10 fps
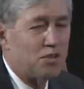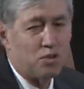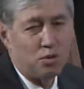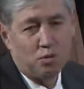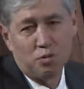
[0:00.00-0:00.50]

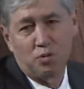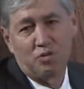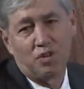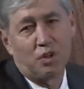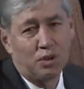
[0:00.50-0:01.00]
do
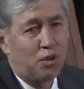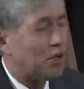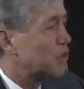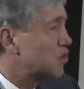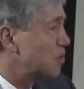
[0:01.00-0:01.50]
very
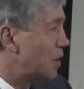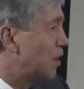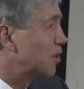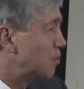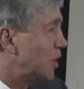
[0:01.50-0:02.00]
large
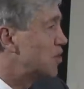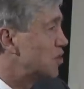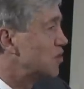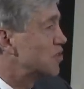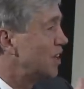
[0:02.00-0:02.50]

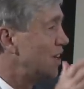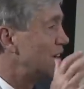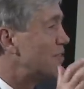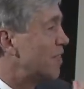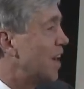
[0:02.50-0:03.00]
amalgamations
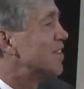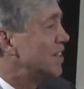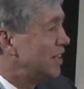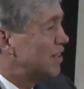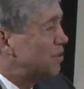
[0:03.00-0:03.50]
of that
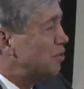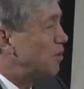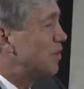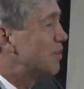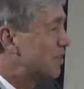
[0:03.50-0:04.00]
data
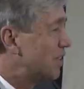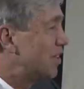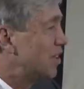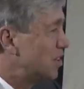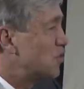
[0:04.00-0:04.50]
with
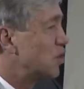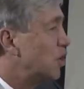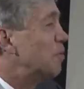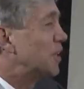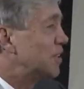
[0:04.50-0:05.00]

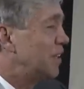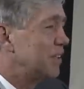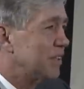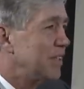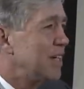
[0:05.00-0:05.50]
genomic data.